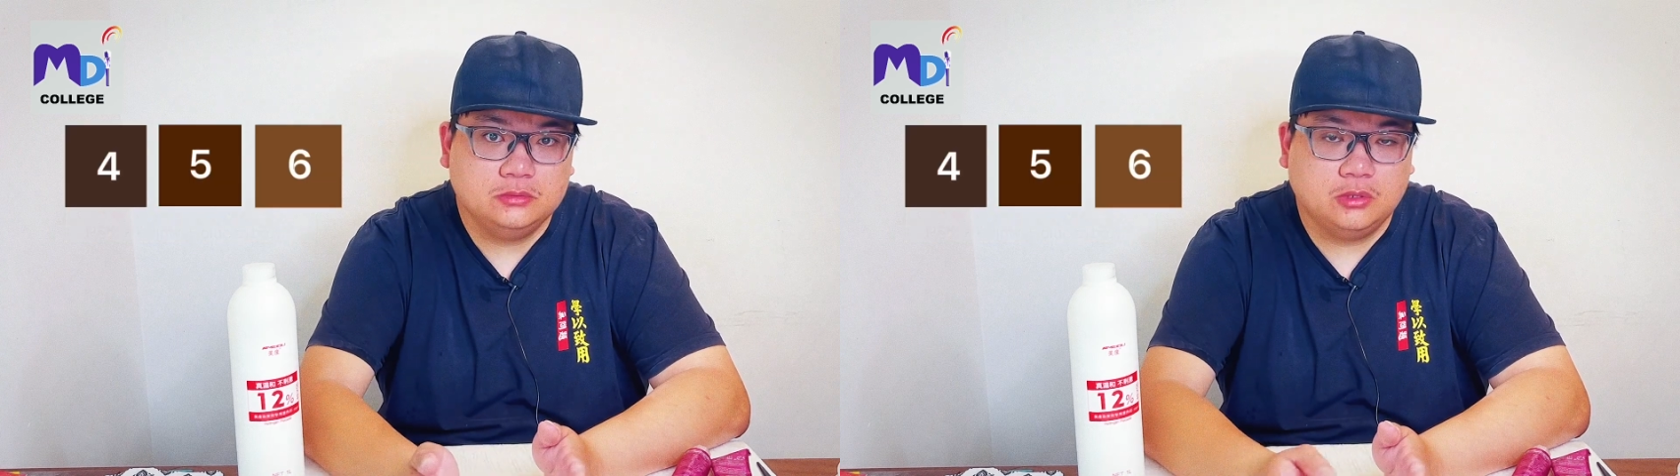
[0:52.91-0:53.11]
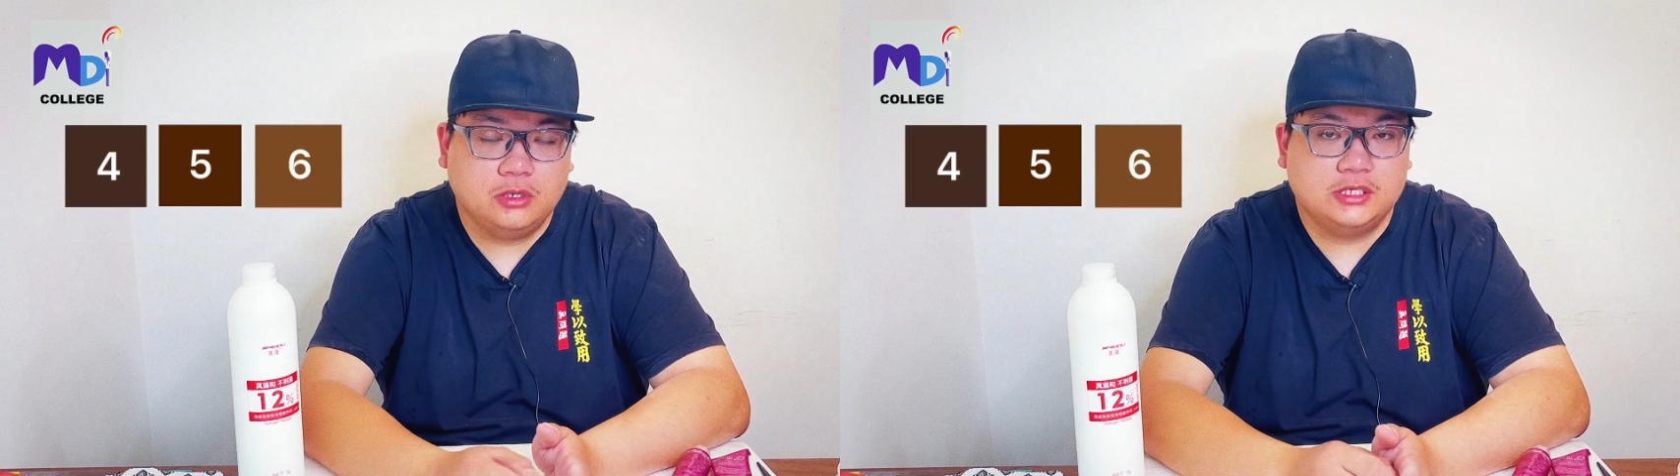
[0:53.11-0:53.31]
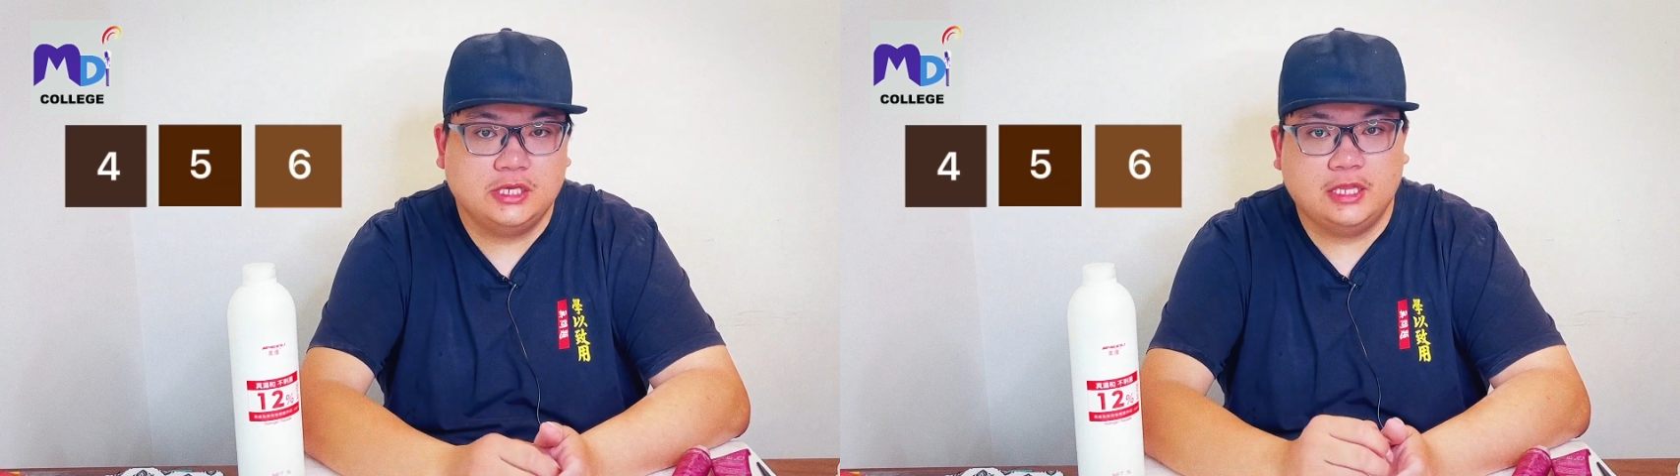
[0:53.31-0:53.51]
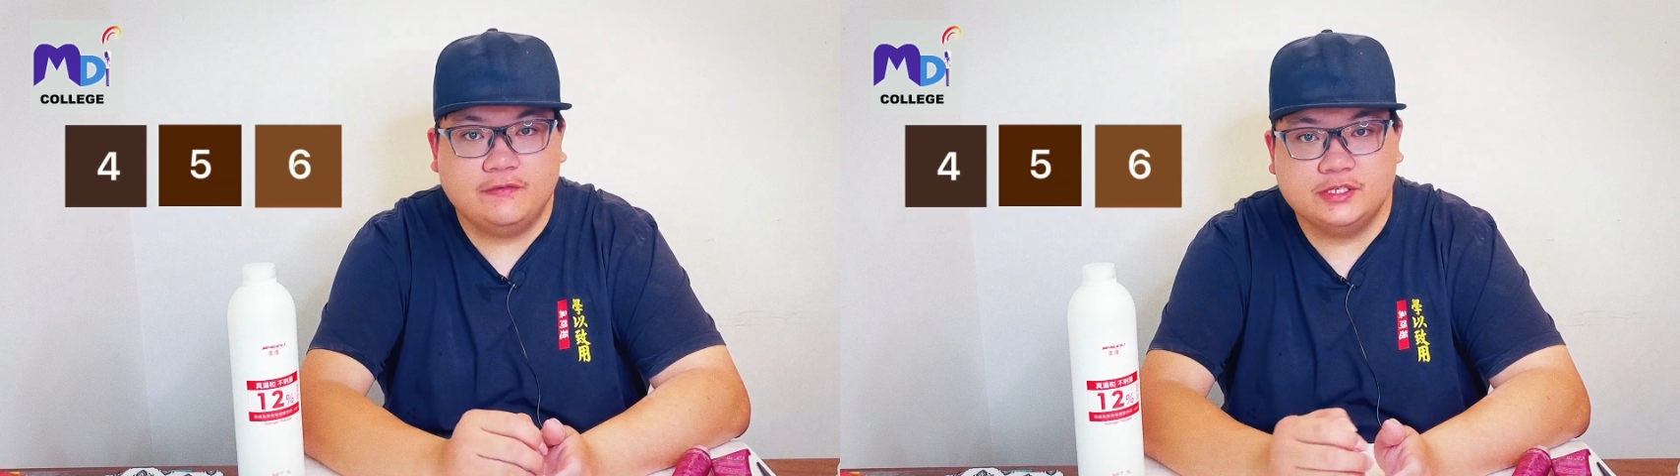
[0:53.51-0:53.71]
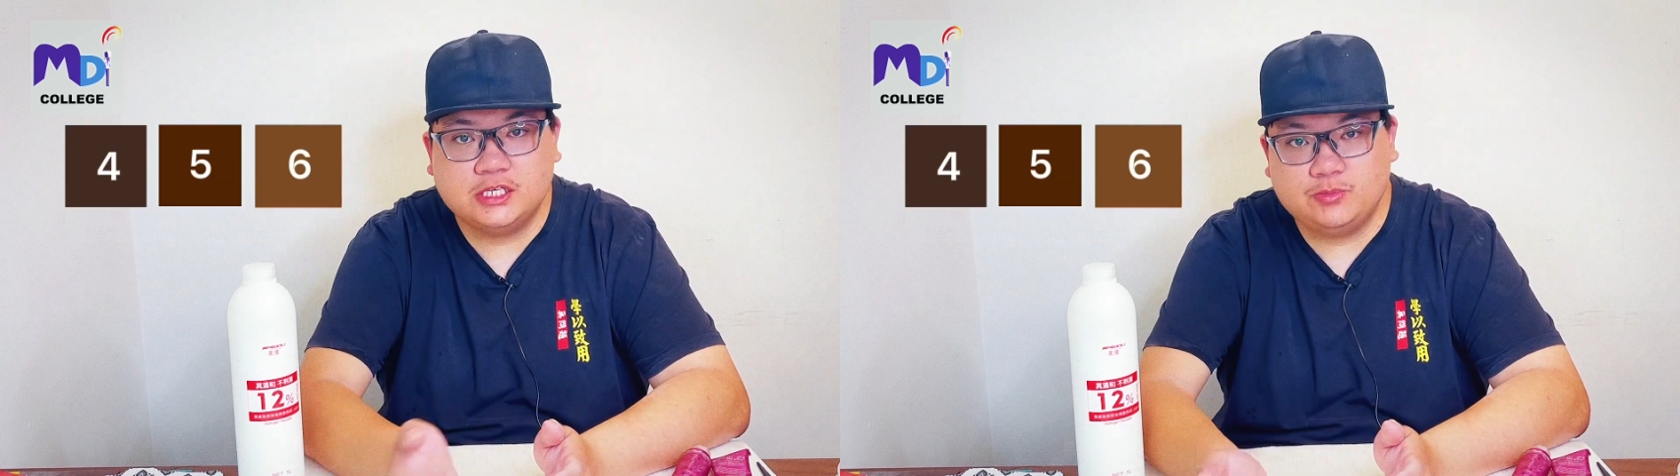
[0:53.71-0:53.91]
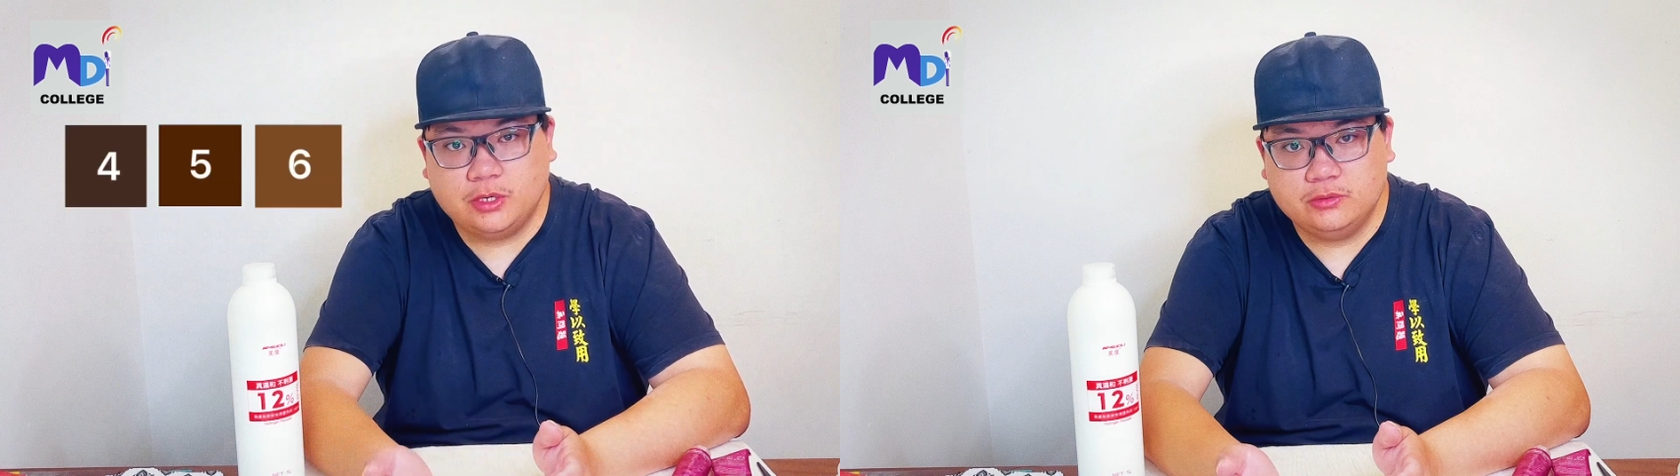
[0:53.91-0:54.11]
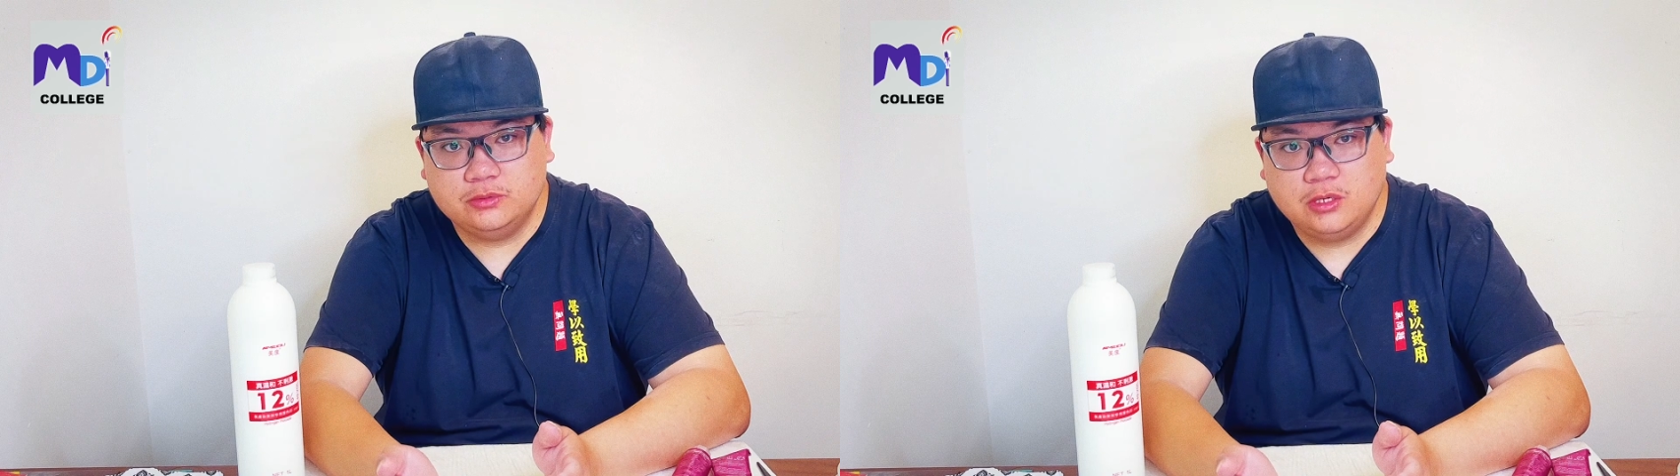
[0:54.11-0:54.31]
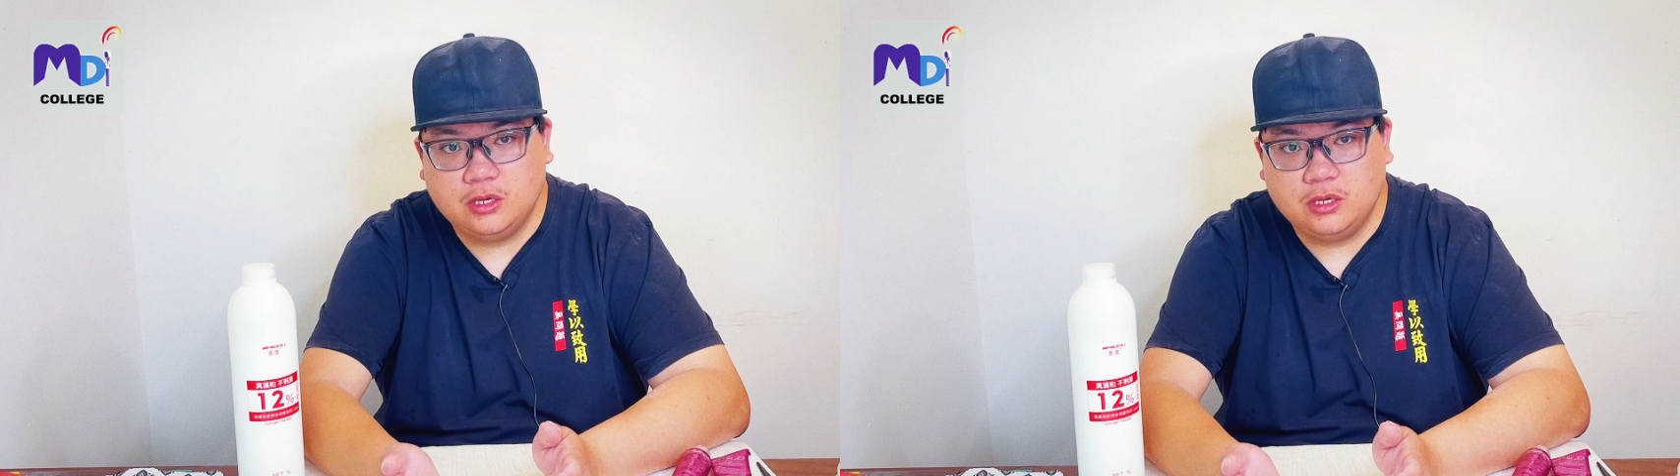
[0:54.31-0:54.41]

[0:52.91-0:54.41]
Or is it a level 6 brown?